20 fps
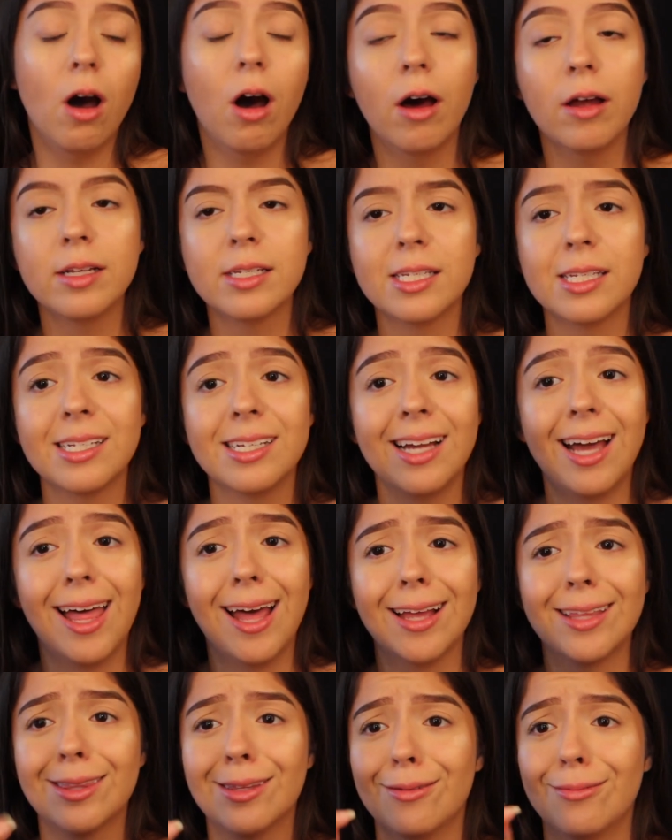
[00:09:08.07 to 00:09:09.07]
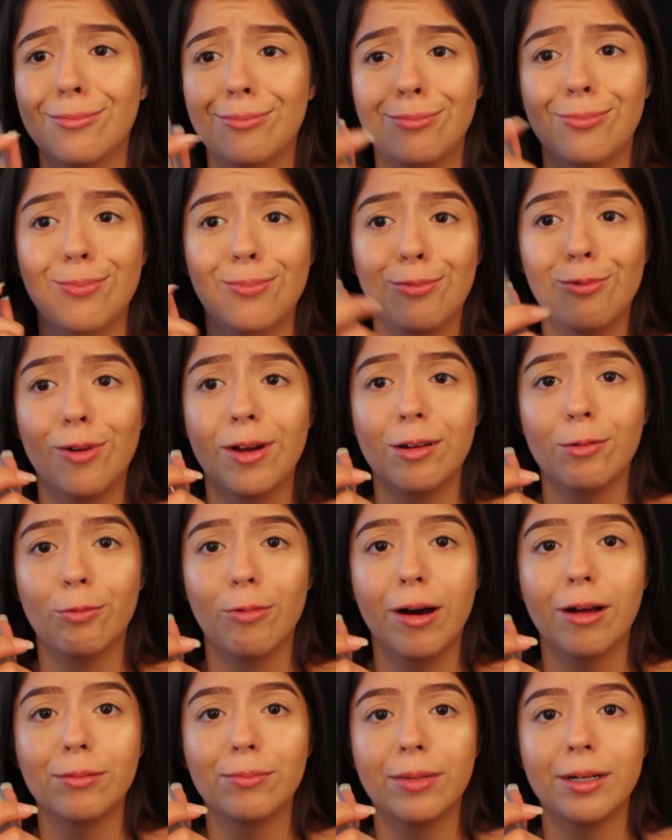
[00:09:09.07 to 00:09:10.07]
Honestly, I like the Wet n
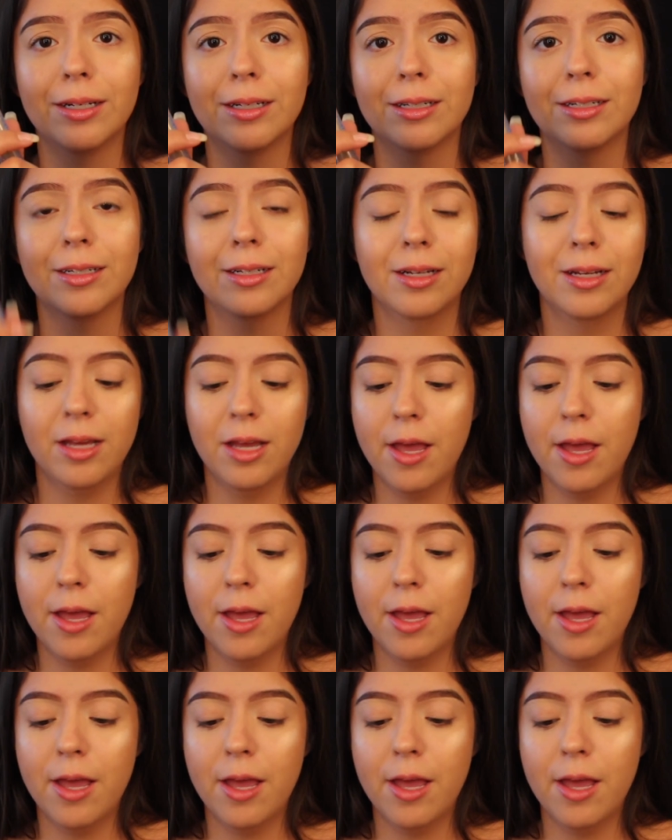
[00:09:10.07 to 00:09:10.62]
Wild better